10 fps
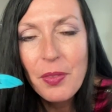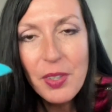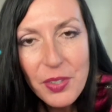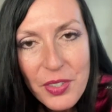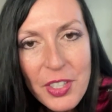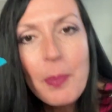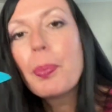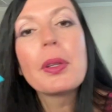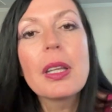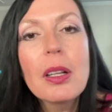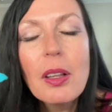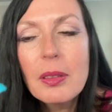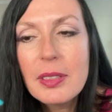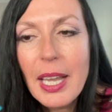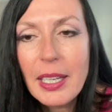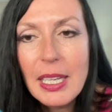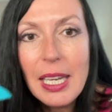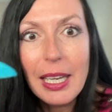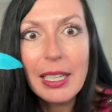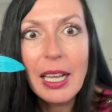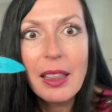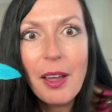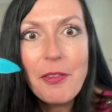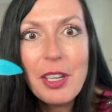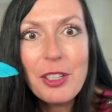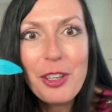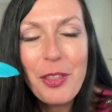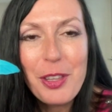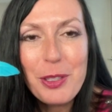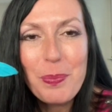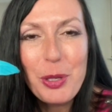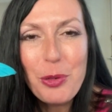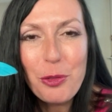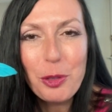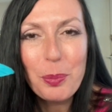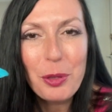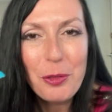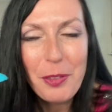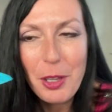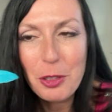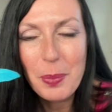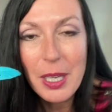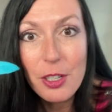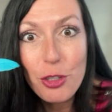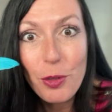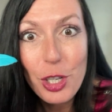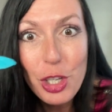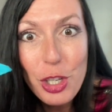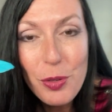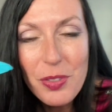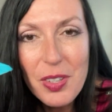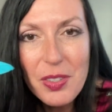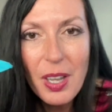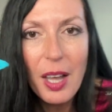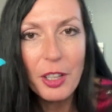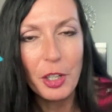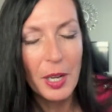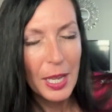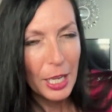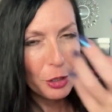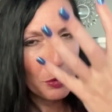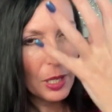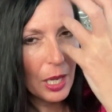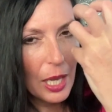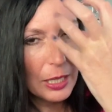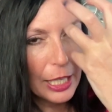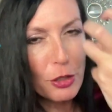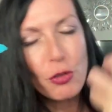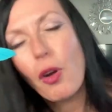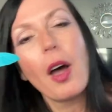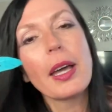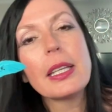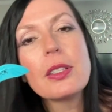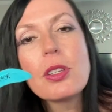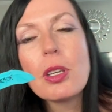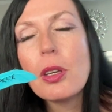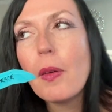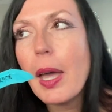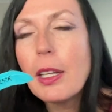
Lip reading: This simple little technique, and I love that it's on this beautiful blue feather because you can use this color, and you can kind of like draw it into you.